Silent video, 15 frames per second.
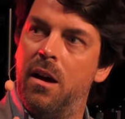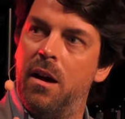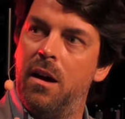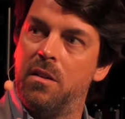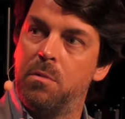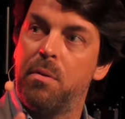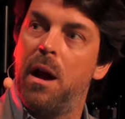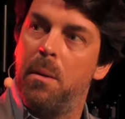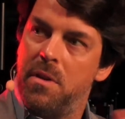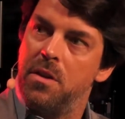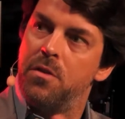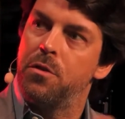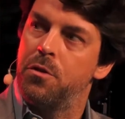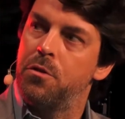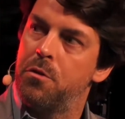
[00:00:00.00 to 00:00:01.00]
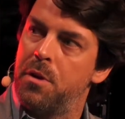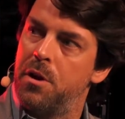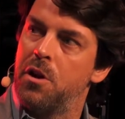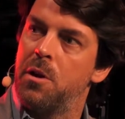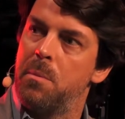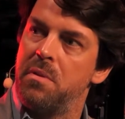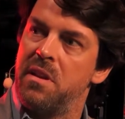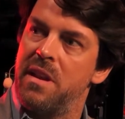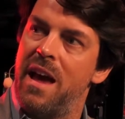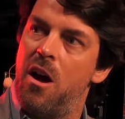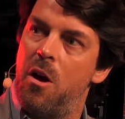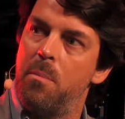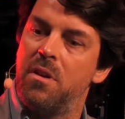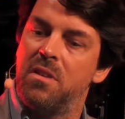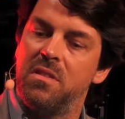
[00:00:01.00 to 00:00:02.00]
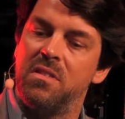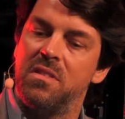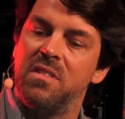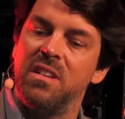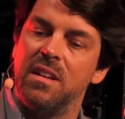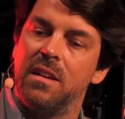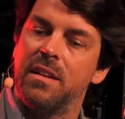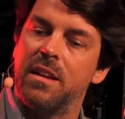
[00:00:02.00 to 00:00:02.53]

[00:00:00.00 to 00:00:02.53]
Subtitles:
It's probably easier to create a company now, but still,